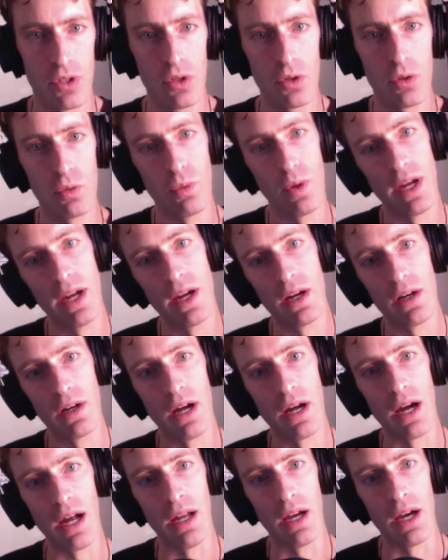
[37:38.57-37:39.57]

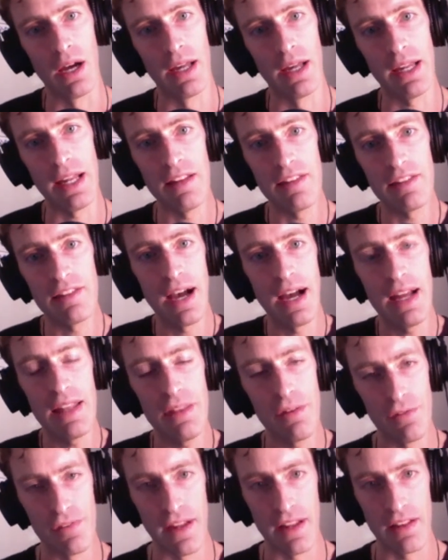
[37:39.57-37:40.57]
where inside
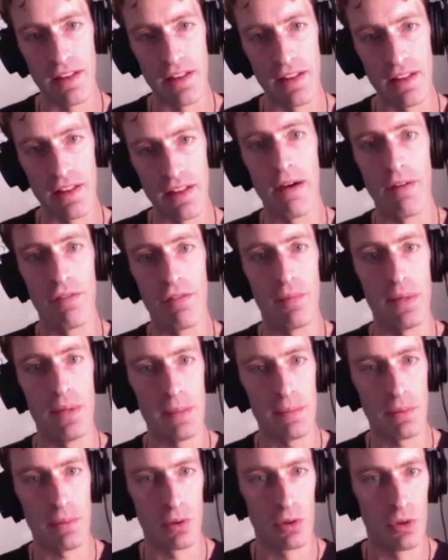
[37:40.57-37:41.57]
the fence you have the
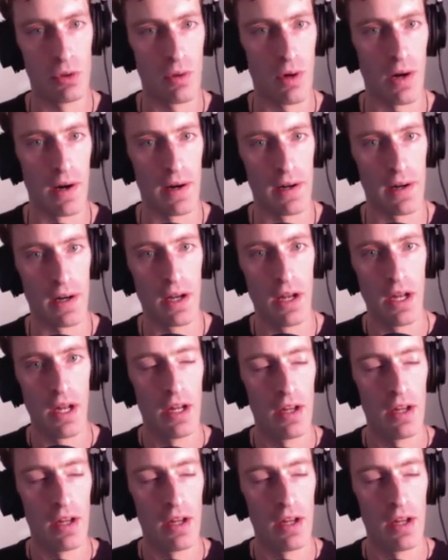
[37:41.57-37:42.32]
people who are